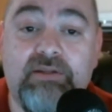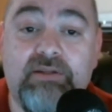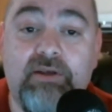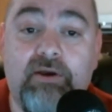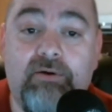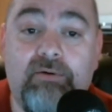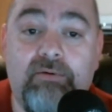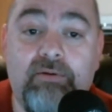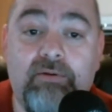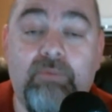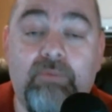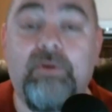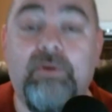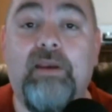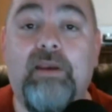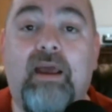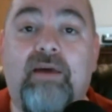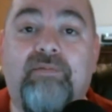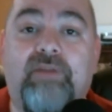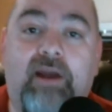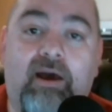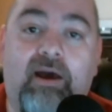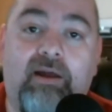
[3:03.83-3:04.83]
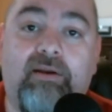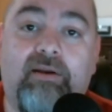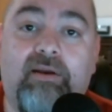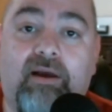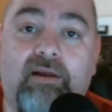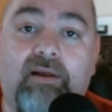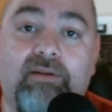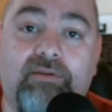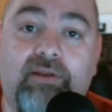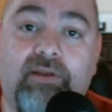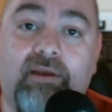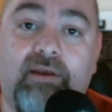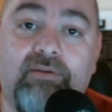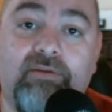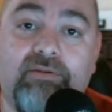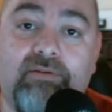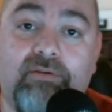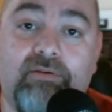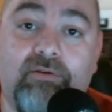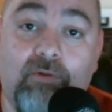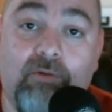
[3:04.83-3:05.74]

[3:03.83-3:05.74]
though, you wouldn't have an out of context